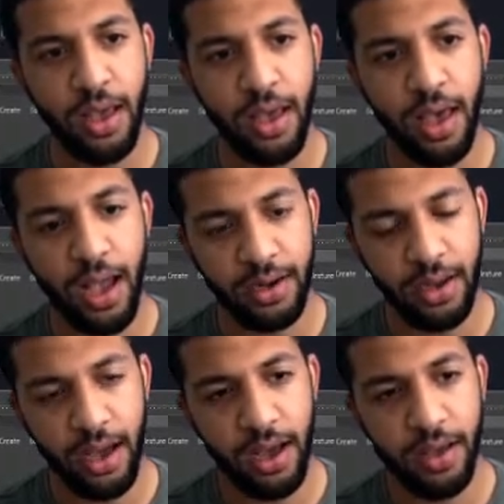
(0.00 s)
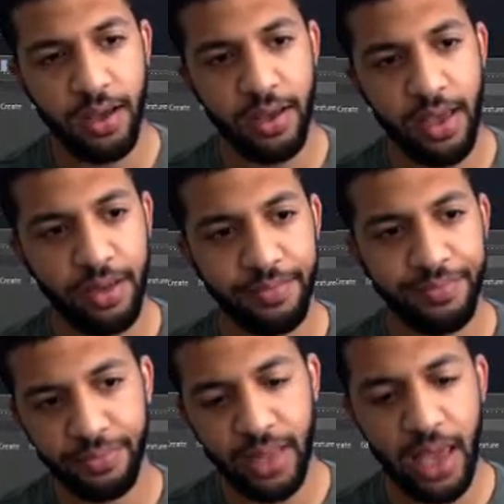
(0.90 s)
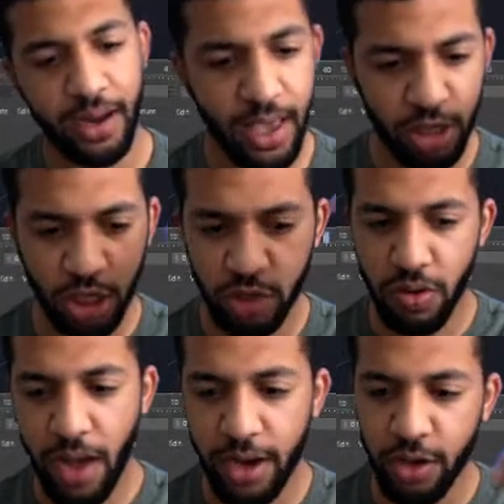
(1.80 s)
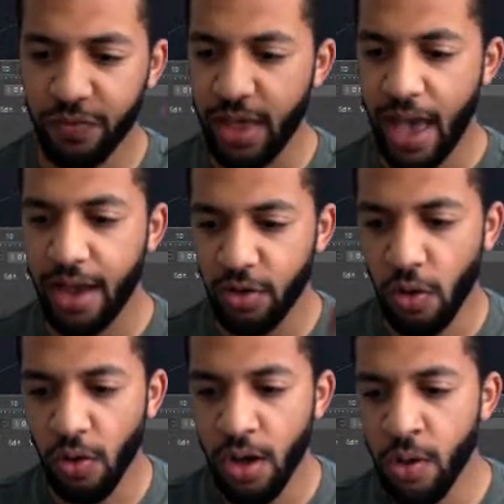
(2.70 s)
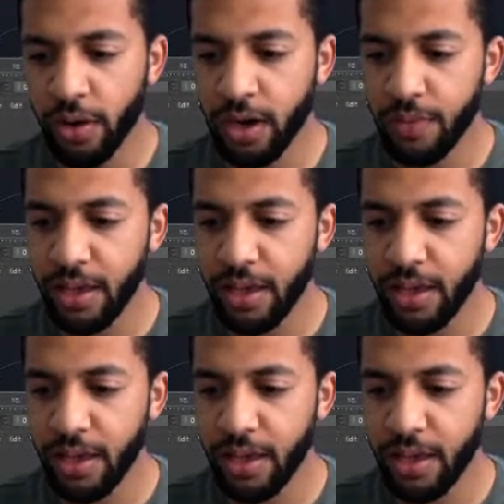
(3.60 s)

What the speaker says: And yeah. And again, just to remind you of the end goal, we're going to be